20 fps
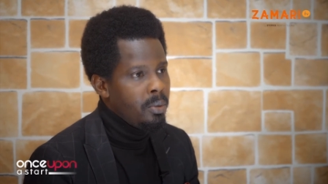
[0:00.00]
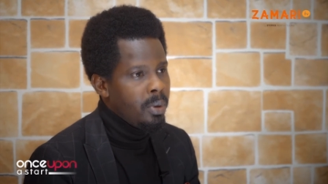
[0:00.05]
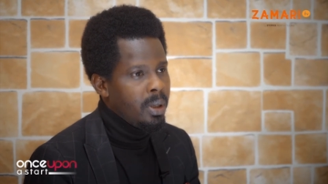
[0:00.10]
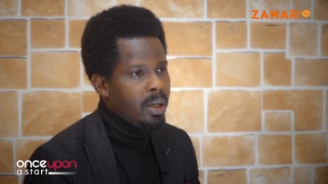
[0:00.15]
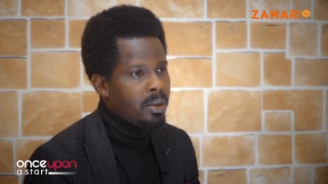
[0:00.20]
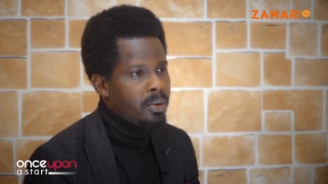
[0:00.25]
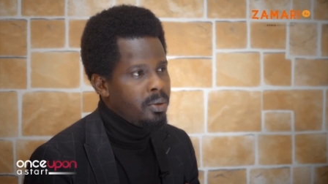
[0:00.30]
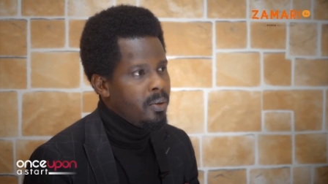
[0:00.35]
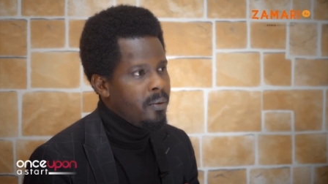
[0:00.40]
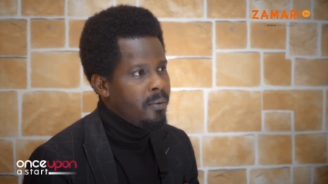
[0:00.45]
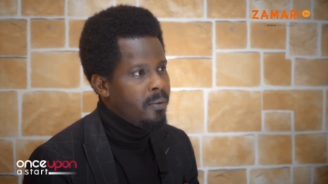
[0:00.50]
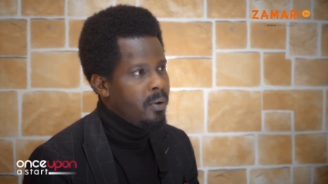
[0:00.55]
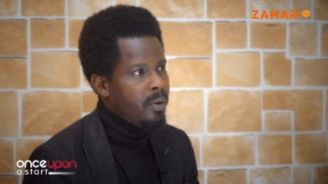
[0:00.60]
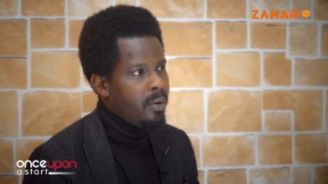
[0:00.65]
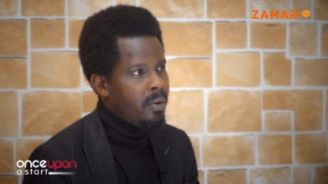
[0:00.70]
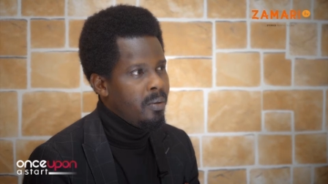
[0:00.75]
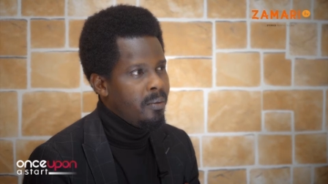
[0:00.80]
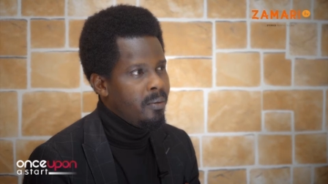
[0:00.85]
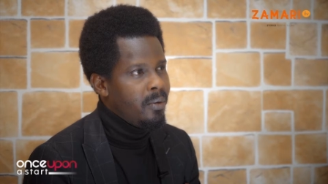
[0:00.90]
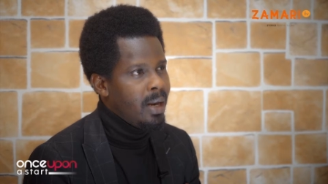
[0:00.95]
went out. So
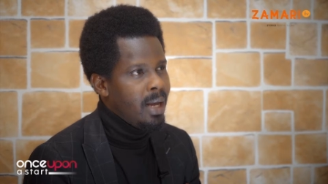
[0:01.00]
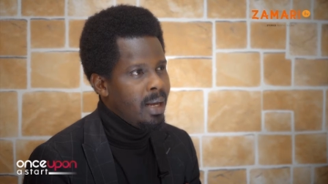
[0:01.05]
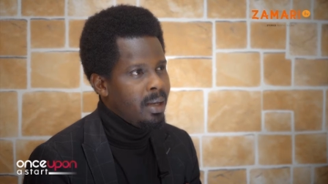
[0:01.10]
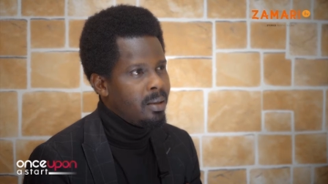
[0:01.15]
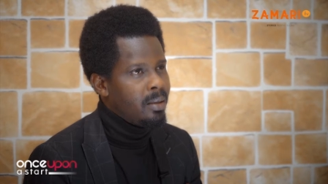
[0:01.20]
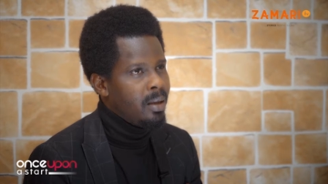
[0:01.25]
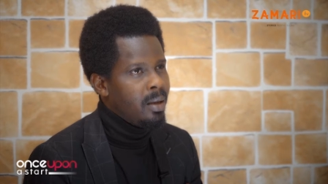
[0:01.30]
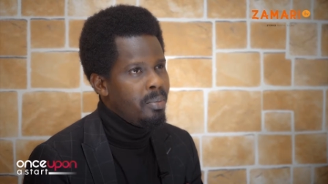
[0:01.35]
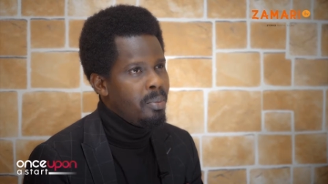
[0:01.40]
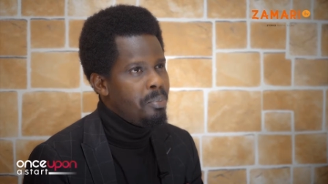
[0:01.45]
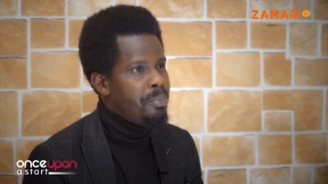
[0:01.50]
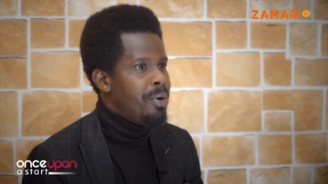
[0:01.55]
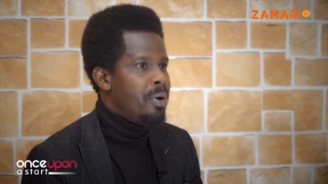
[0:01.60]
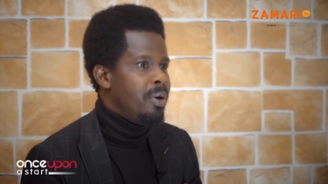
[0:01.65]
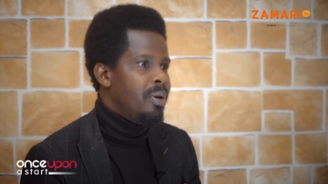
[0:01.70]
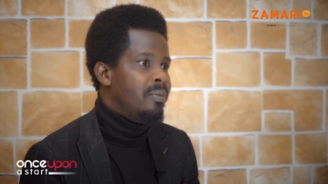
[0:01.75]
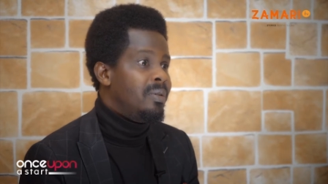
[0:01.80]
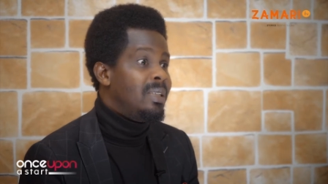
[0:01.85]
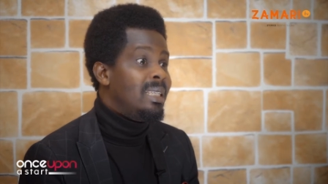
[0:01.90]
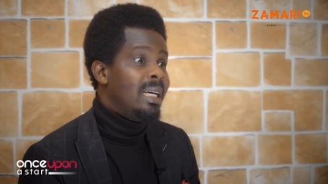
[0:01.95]
for like a
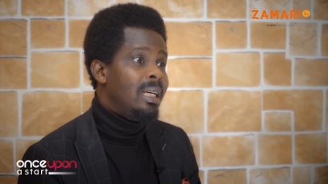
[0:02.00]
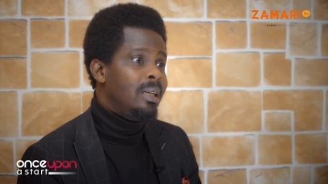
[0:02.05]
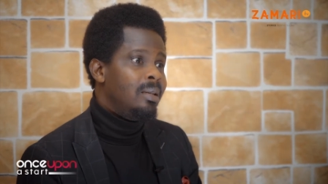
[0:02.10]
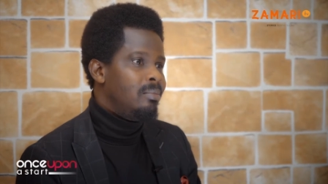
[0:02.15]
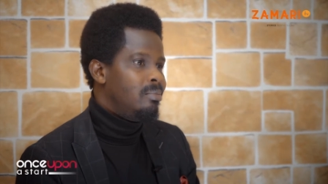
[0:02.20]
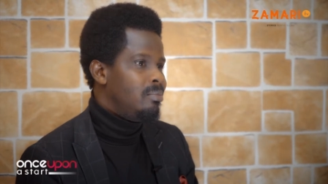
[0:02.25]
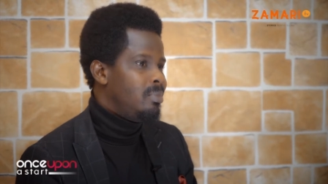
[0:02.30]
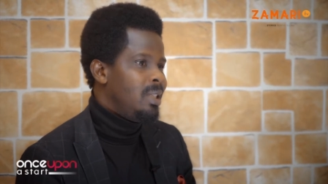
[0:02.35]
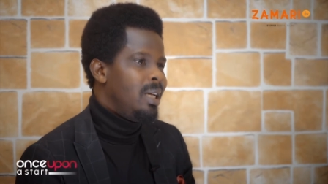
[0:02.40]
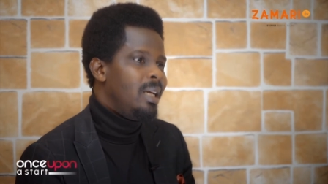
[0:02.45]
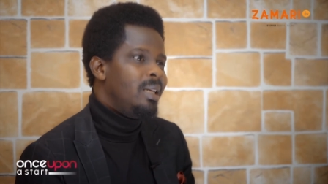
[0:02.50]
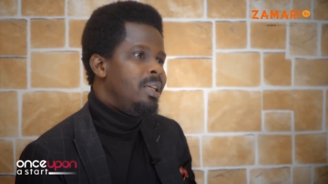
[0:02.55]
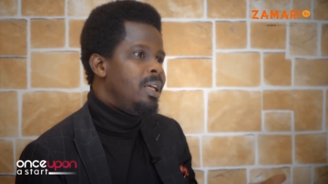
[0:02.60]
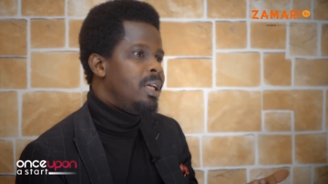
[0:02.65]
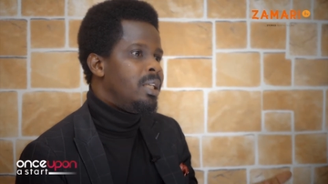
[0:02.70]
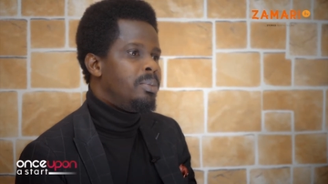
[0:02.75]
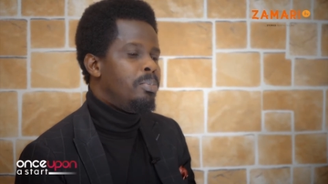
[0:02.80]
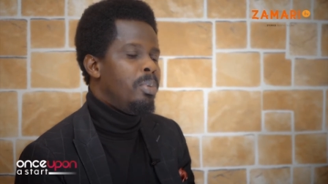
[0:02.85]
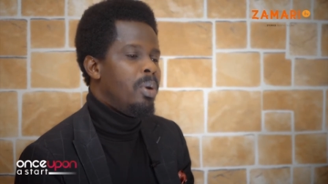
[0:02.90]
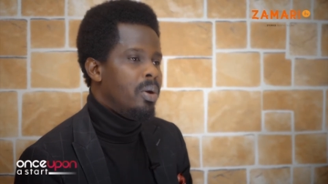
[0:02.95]
period of 10
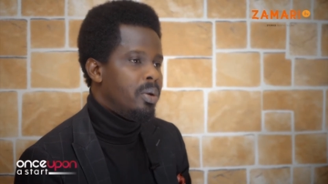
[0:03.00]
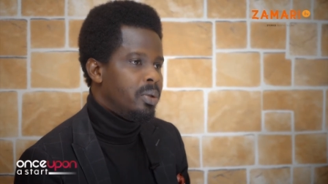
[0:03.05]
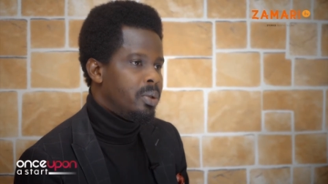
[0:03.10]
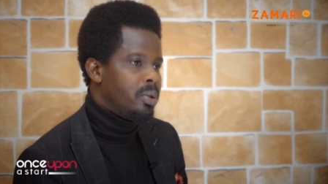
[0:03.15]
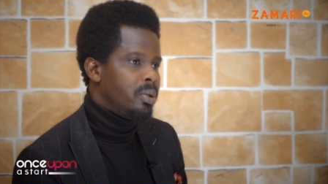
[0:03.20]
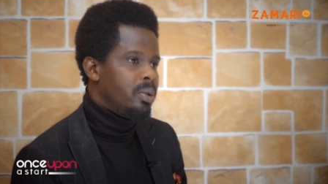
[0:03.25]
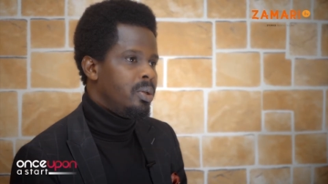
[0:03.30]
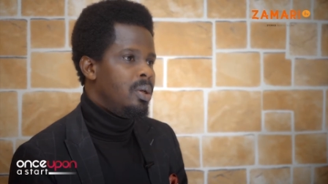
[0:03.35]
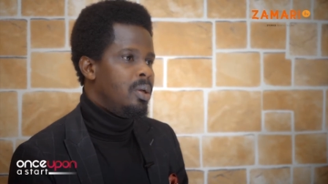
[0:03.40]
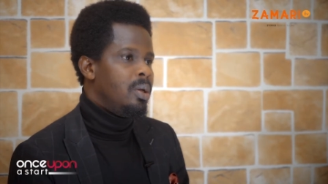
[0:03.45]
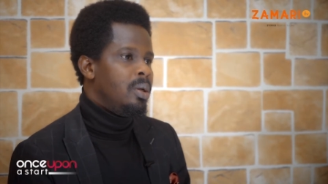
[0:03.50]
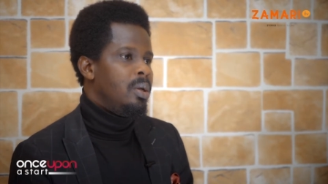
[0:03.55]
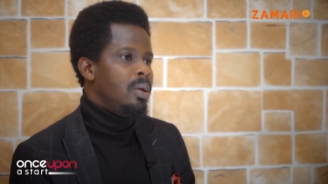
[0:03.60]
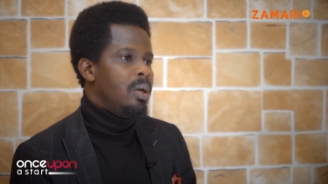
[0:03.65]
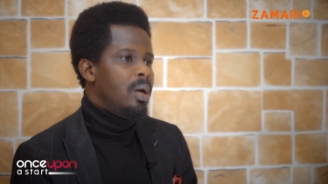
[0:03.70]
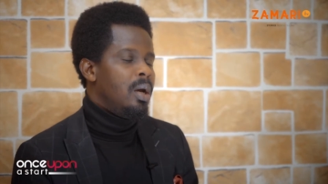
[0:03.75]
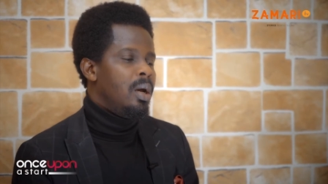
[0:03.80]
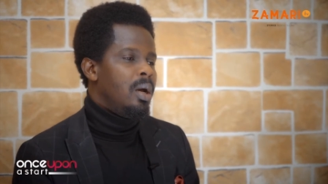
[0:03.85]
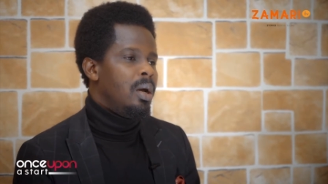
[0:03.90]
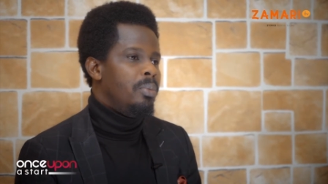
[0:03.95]
years plus,
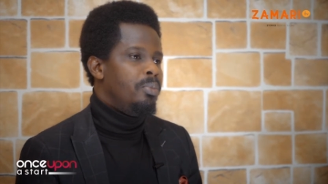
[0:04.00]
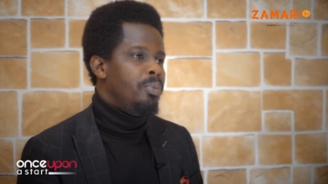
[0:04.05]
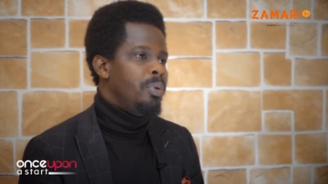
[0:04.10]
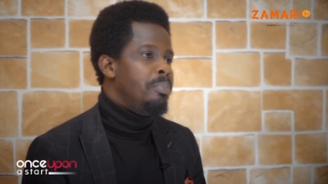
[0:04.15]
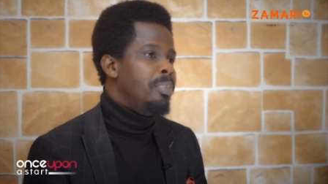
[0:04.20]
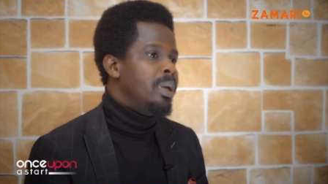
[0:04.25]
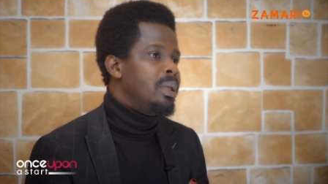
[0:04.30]
we